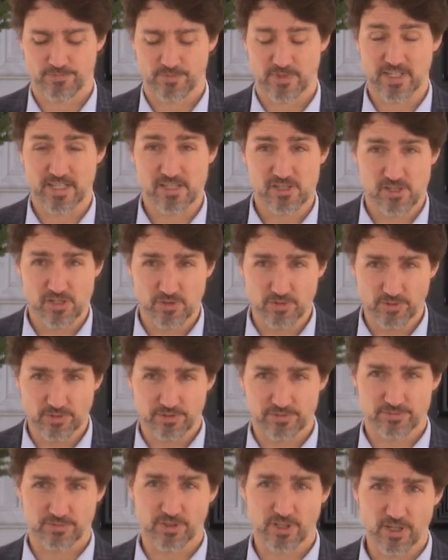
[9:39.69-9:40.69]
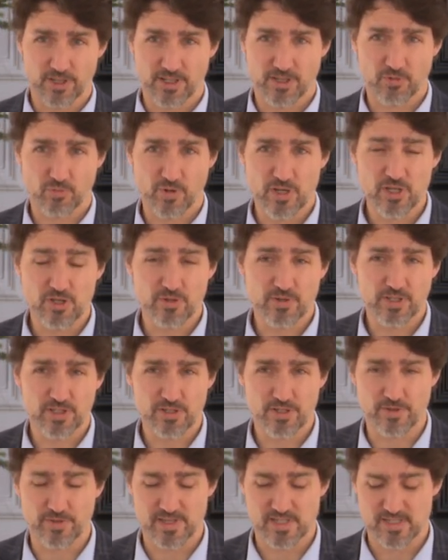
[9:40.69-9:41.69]
And as you look at what you can
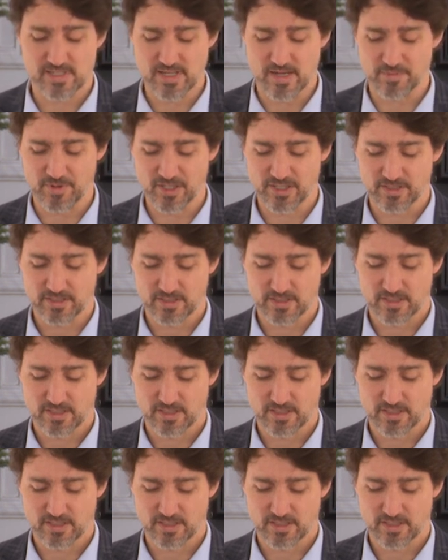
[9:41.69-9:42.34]
do this summer,